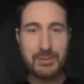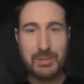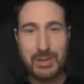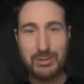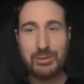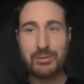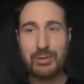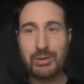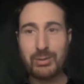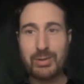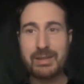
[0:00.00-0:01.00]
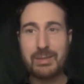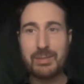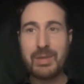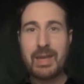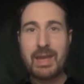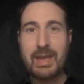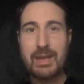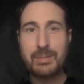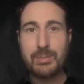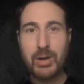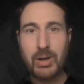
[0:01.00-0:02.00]
of it being sort of a curriculum,
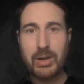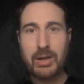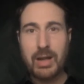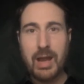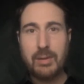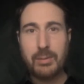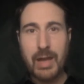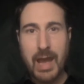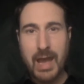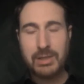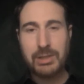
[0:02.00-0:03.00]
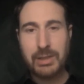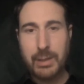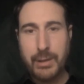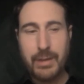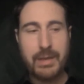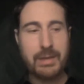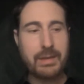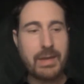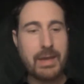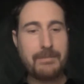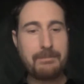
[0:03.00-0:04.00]
in part, I would actually think
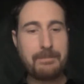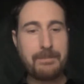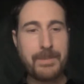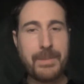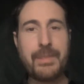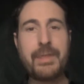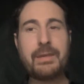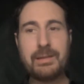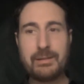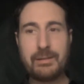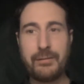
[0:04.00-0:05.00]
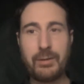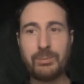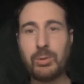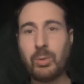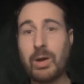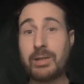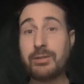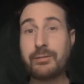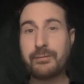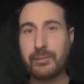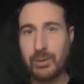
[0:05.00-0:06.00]
that this is the film to watch
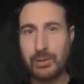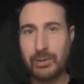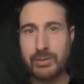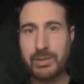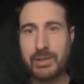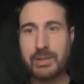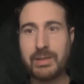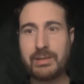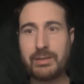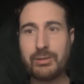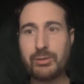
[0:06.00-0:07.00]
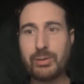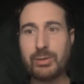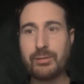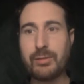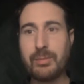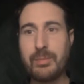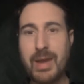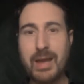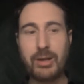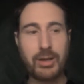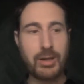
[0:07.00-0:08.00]
first. This is sort of the
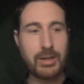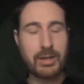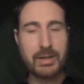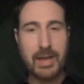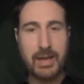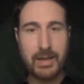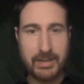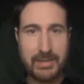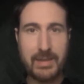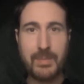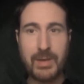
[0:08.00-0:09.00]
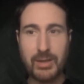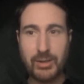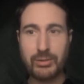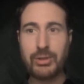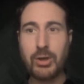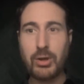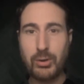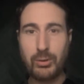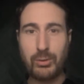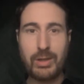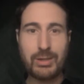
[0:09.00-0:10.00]
better dipping your
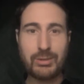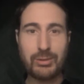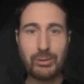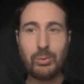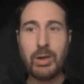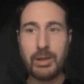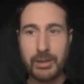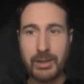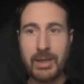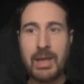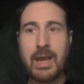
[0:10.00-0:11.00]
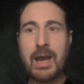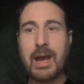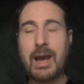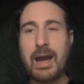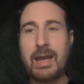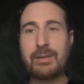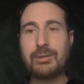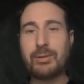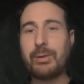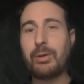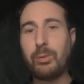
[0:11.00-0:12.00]
toe into the water. And
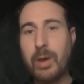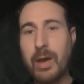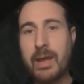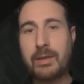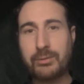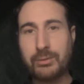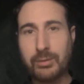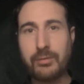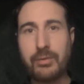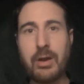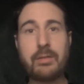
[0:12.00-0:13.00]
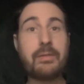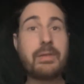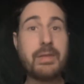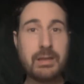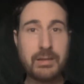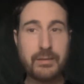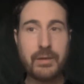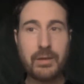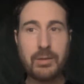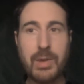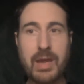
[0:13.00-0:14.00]
so in a way, I sort of thought of this
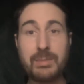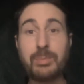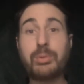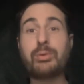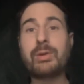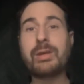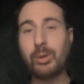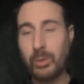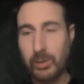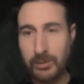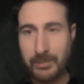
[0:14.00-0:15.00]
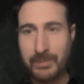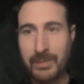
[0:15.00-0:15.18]
film as a prequel.